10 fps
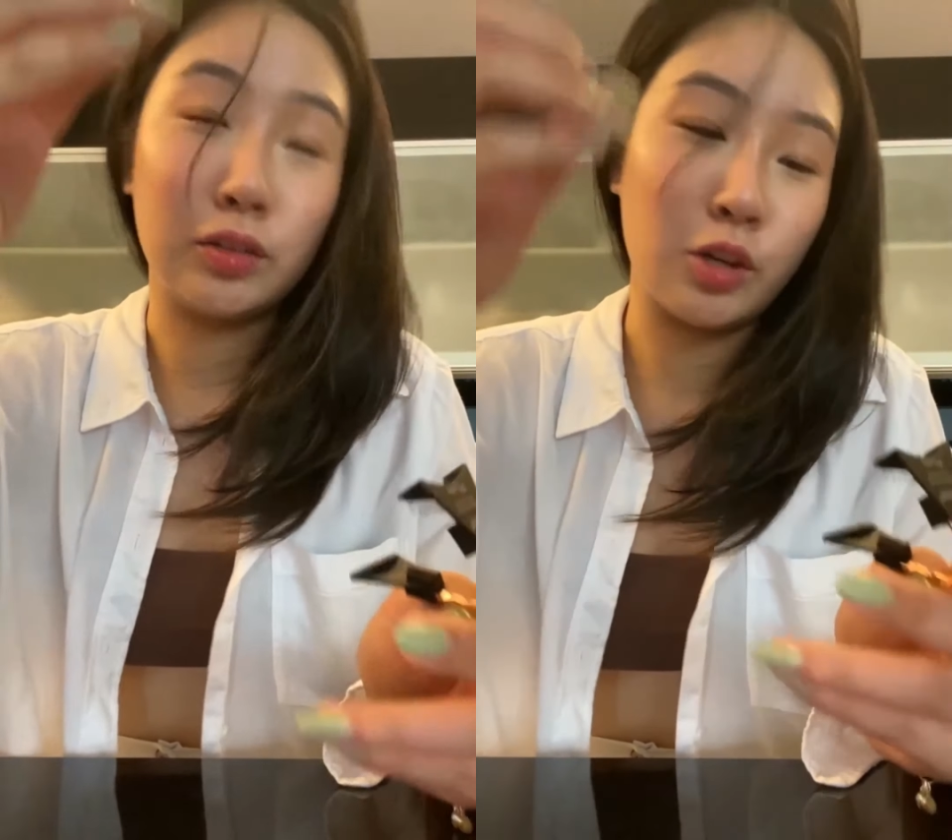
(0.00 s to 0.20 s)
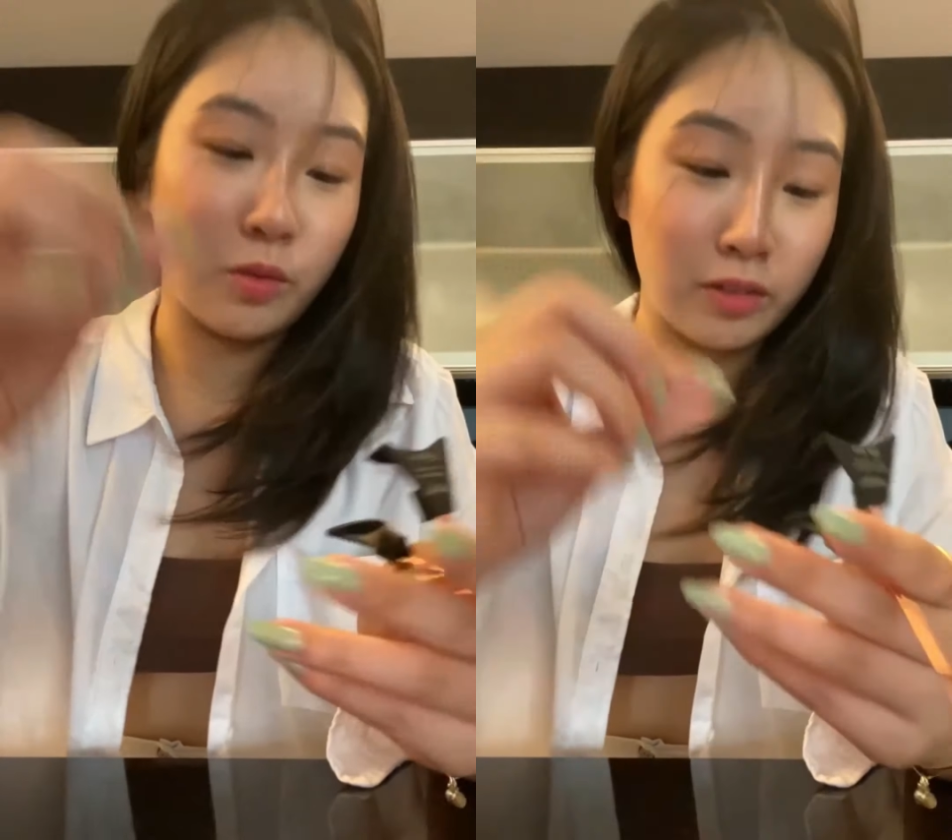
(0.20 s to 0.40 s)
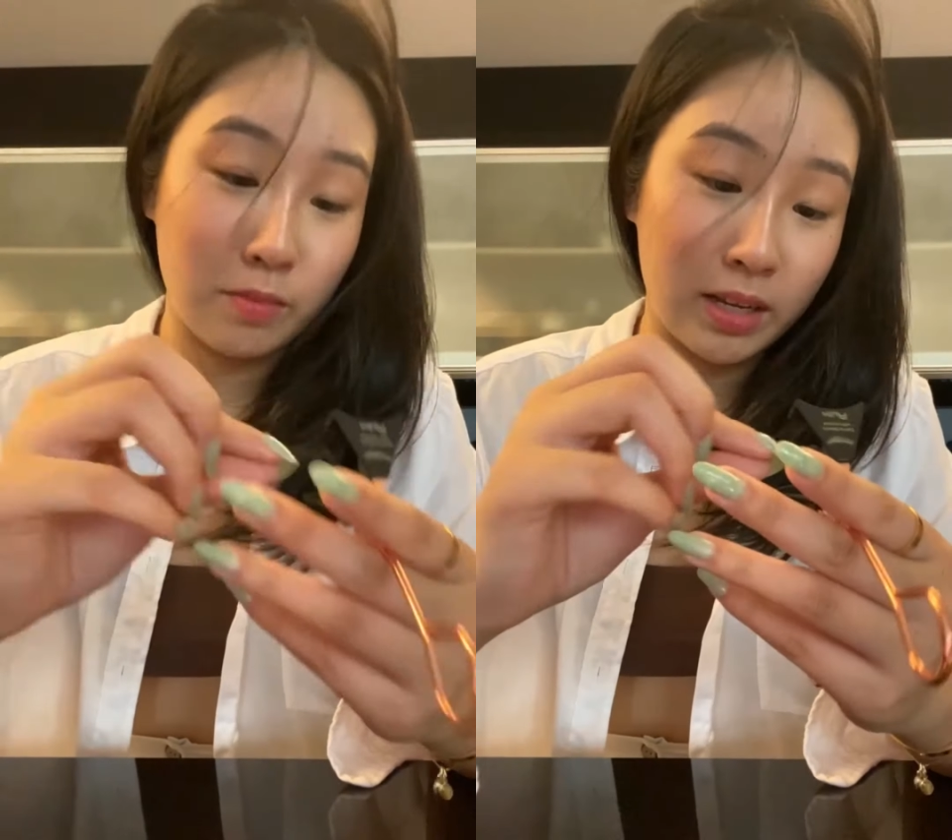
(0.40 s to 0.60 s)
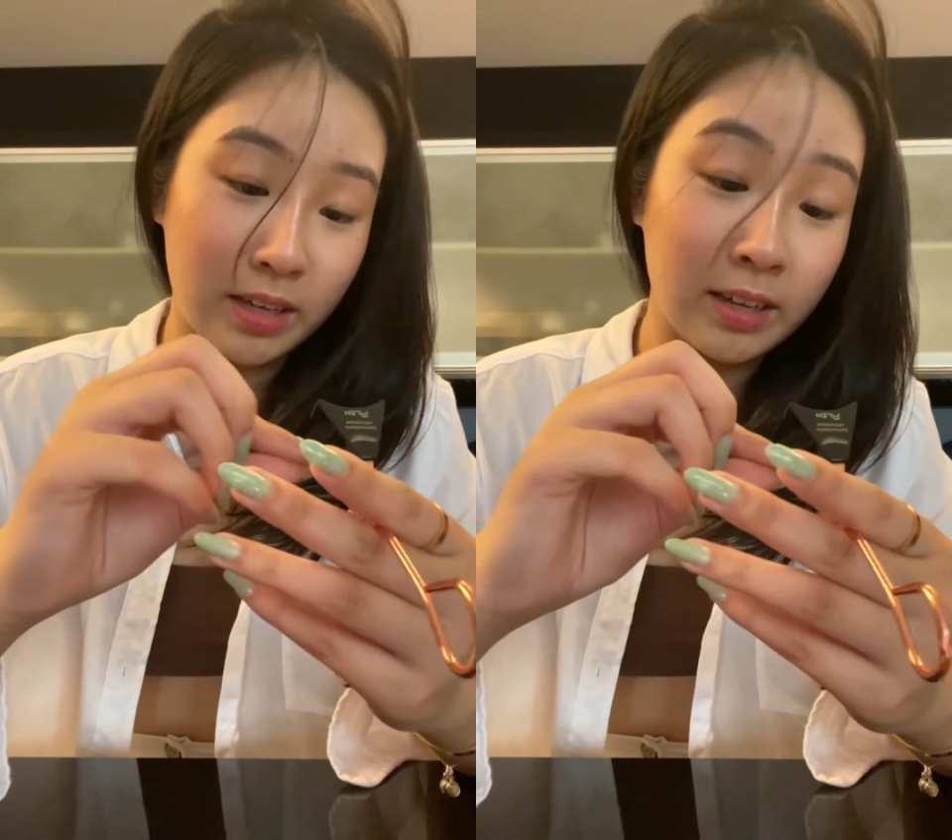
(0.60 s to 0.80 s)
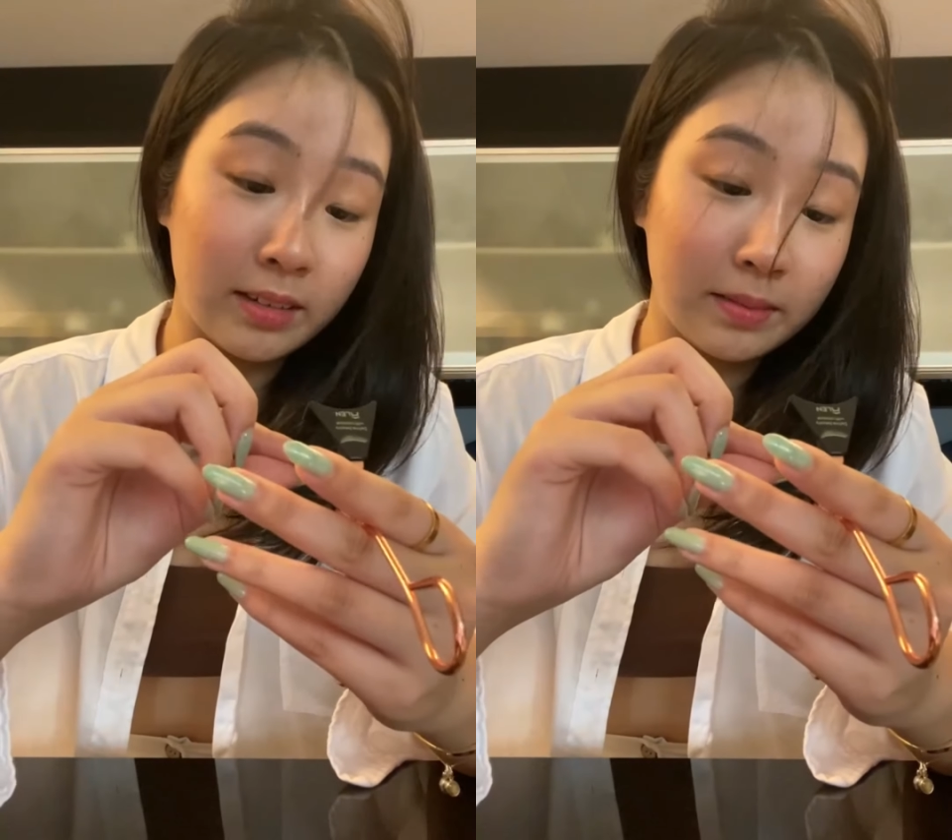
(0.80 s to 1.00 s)
top of the
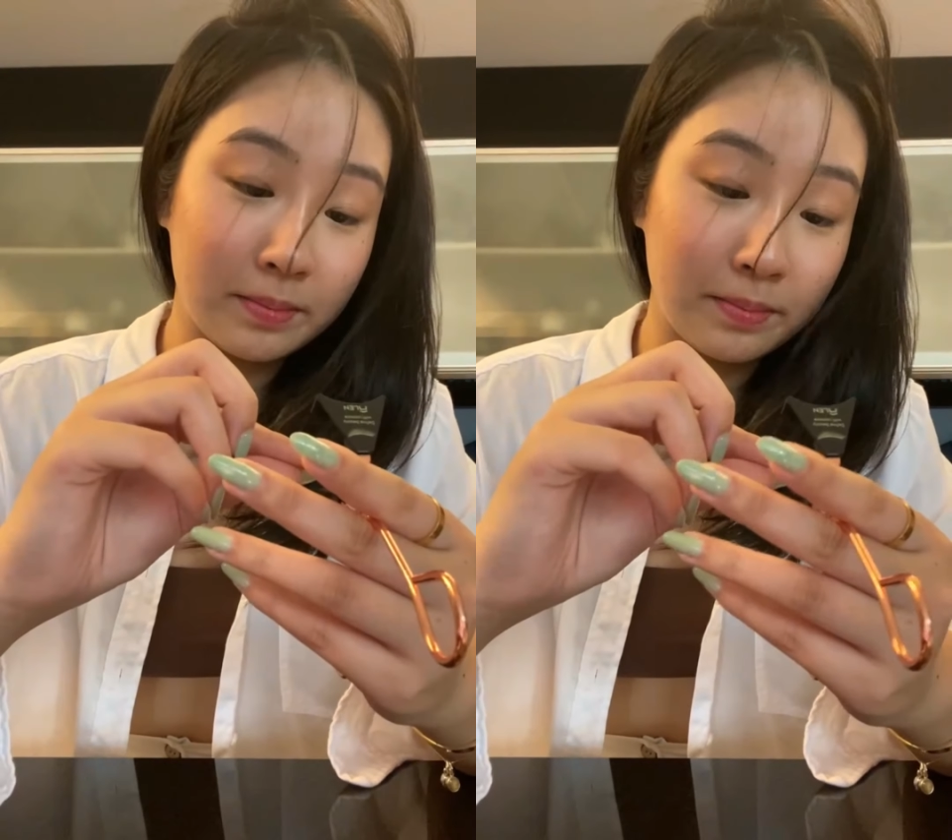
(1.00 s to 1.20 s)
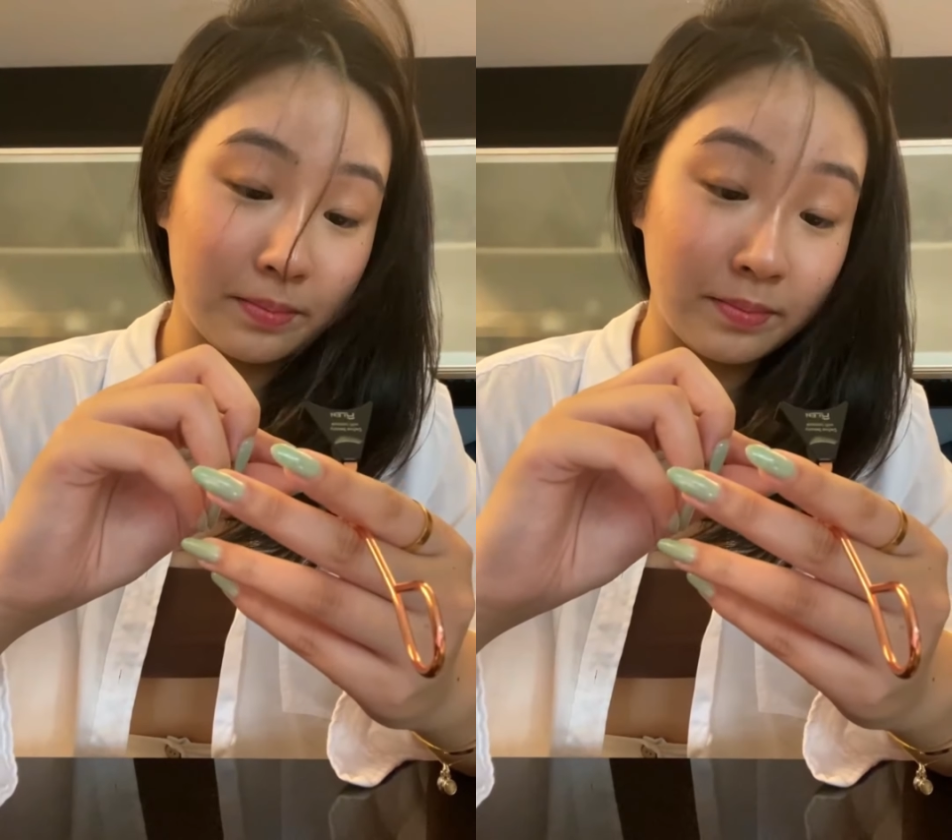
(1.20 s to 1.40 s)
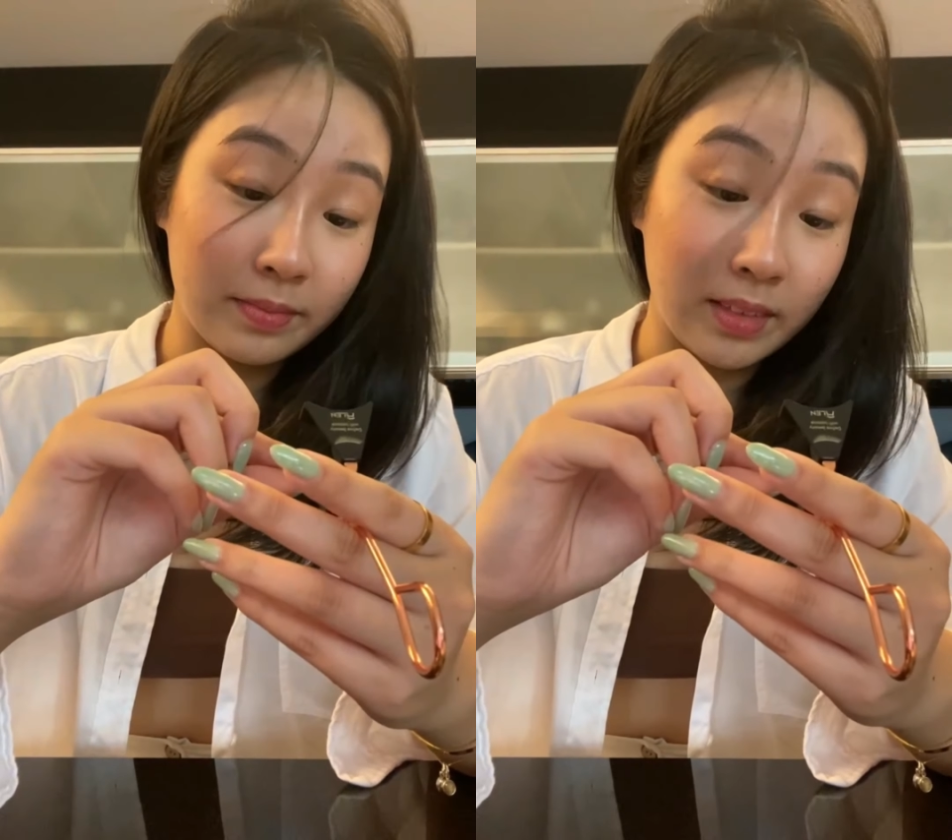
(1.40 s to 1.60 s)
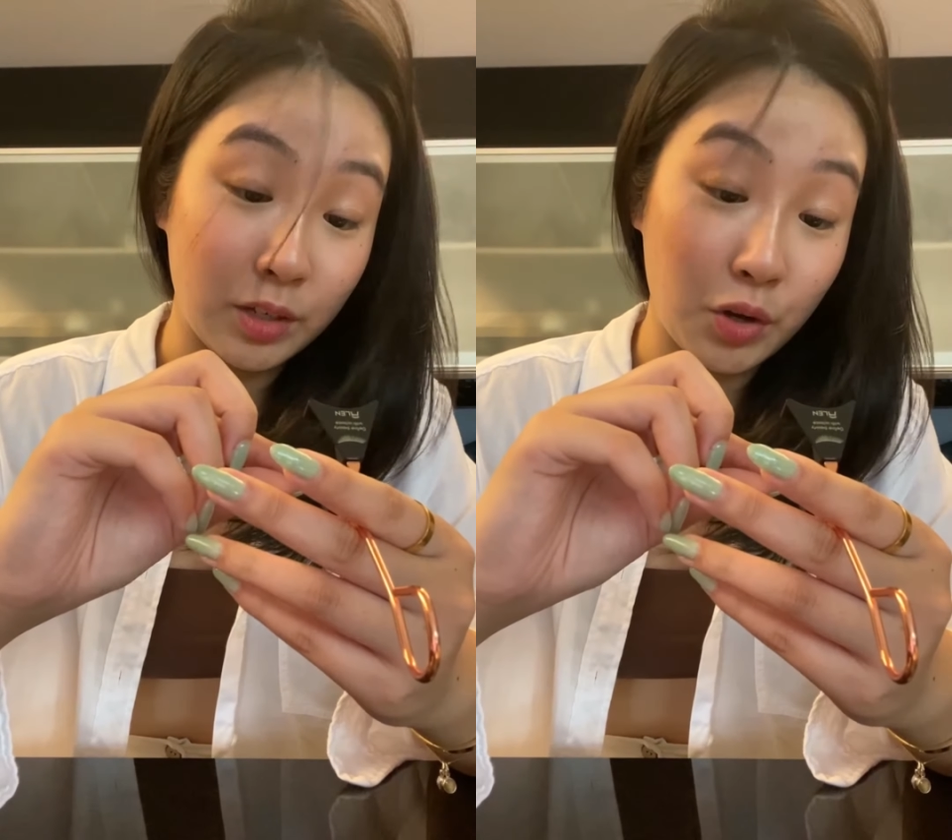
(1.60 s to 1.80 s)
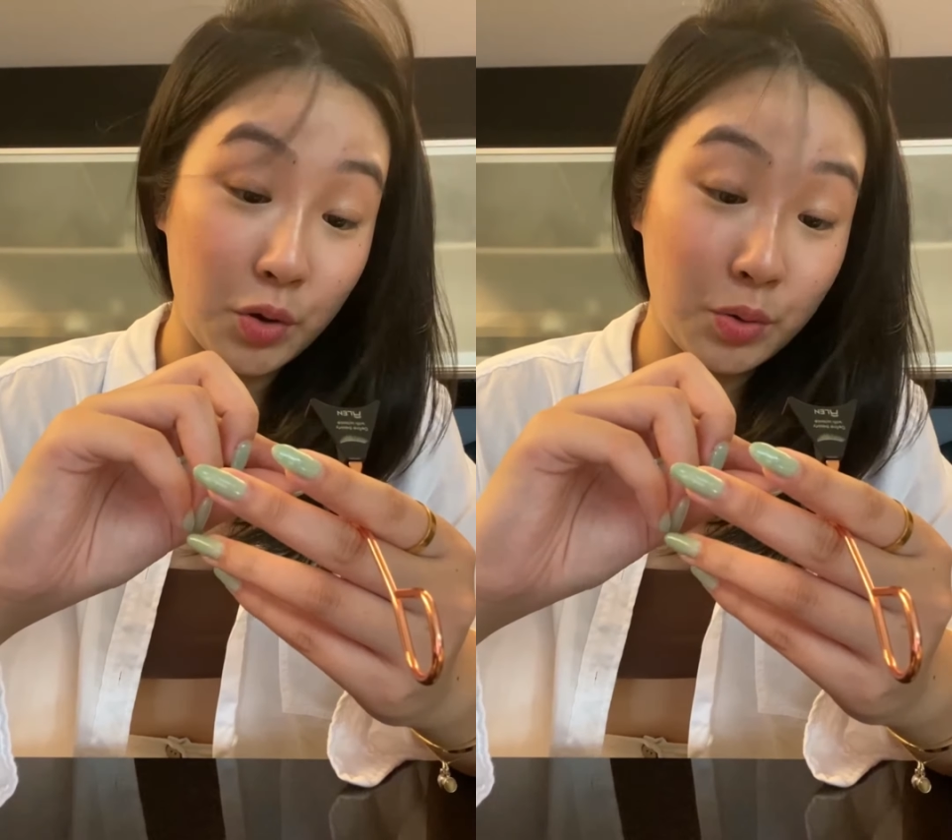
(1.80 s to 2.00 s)
magnet, you
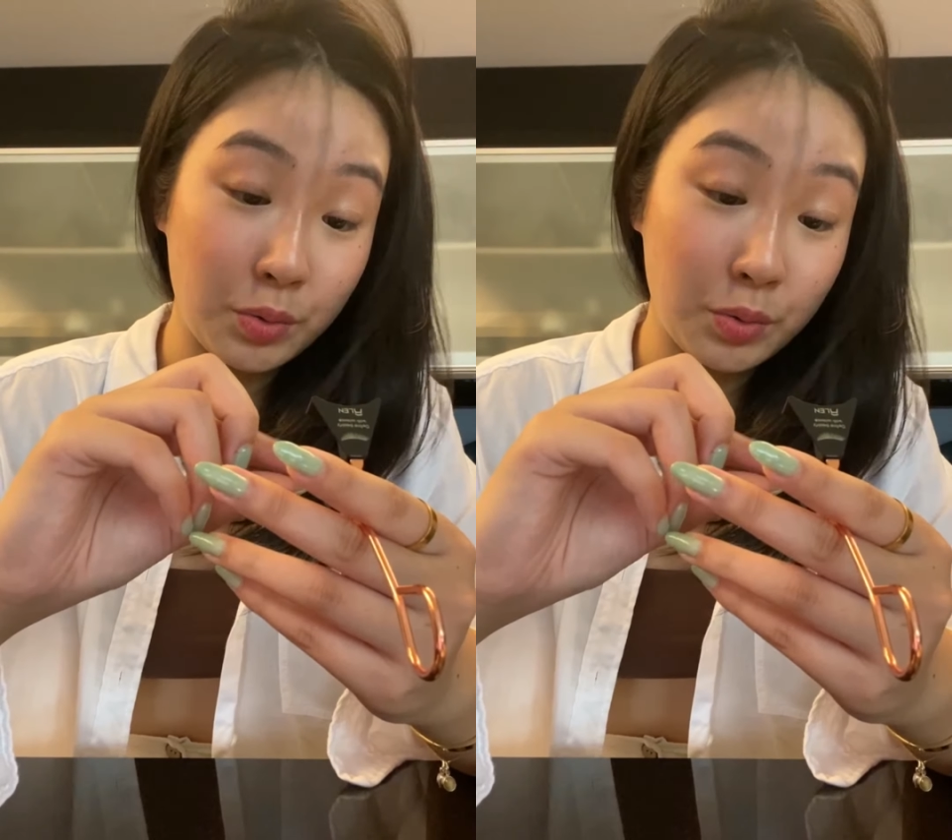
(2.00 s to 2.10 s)
know?